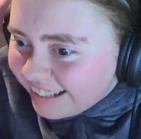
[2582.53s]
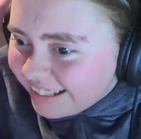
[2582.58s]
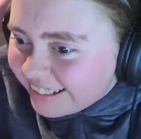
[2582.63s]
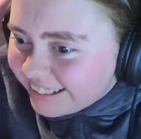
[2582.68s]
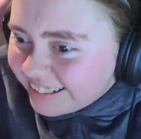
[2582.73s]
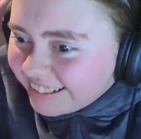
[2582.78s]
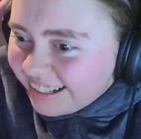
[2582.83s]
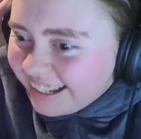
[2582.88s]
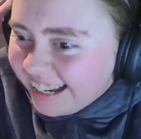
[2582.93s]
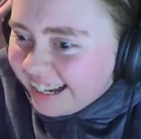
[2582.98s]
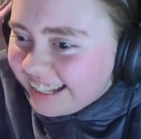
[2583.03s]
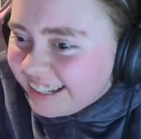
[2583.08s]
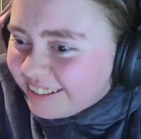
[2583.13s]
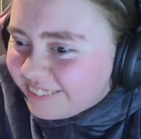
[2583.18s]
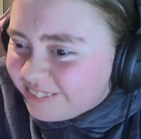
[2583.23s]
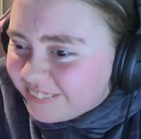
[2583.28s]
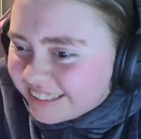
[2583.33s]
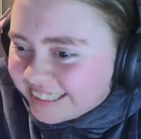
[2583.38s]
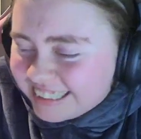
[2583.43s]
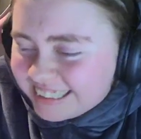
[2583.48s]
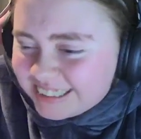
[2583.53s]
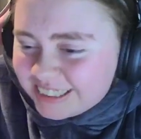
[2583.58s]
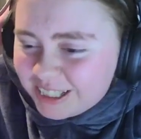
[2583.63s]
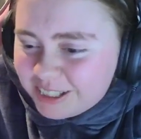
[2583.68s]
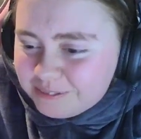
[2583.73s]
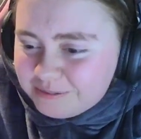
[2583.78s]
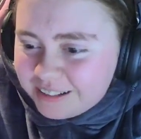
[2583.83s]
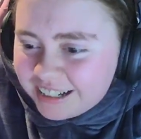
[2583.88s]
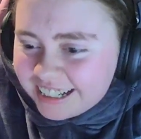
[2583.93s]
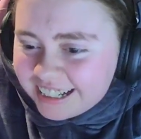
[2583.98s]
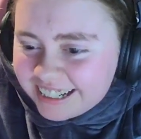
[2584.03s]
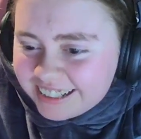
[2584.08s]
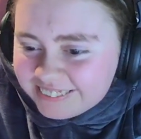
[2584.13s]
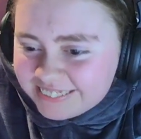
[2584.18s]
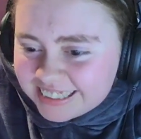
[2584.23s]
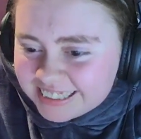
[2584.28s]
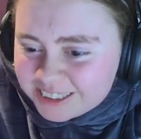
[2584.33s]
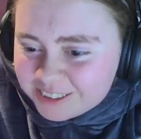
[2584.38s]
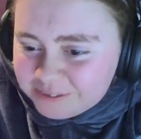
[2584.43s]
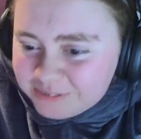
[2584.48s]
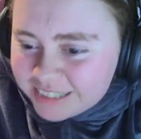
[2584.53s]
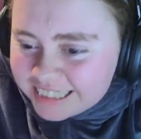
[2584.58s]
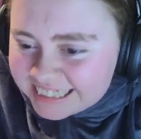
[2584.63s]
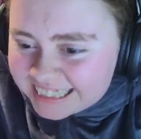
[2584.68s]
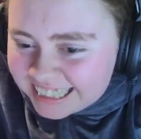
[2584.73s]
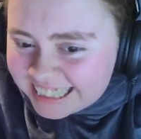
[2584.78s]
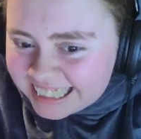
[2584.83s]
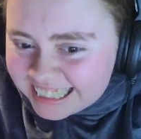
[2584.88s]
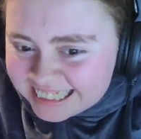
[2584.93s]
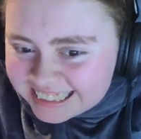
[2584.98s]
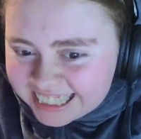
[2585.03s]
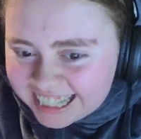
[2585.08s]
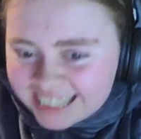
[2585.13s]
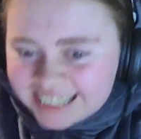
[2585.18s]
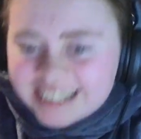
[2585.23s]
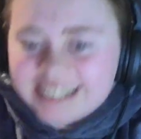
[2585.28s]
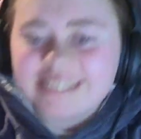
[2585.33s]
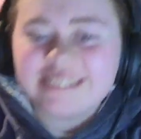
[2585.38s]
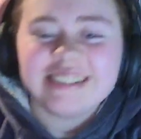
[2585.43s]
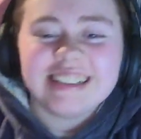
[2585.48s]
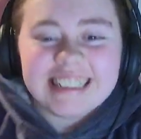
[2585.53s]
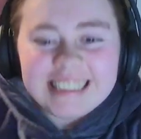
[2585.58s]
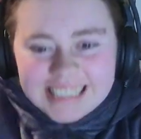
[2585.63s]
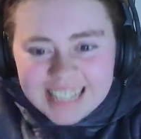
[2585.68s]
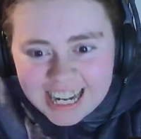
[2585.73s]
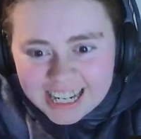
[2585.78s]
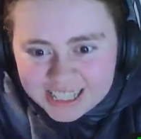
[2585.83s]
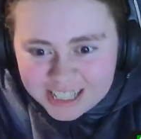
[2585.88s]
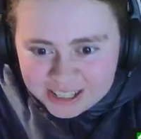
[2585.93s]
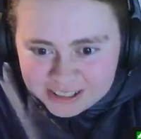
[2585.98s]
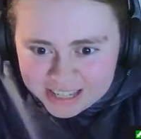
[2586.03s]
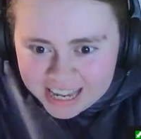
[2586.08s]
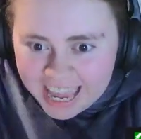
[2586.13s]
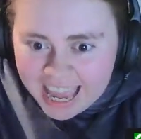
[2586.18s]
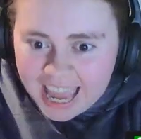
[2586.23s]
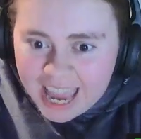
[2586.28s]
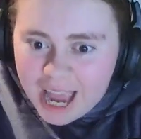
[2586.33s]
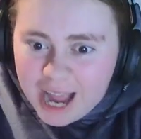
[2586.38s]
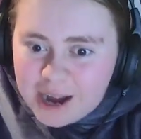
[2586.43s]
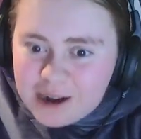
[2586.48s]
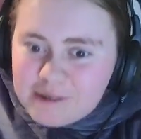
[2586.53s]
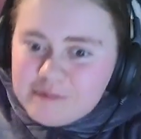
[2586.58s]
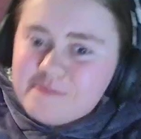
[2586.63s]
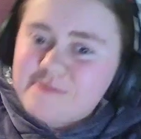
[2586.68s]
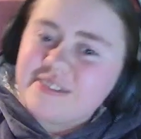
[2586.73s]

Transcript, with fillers: hello, hello, funky soda pop. Did somebody say Ninjago? Ninjago, yeah.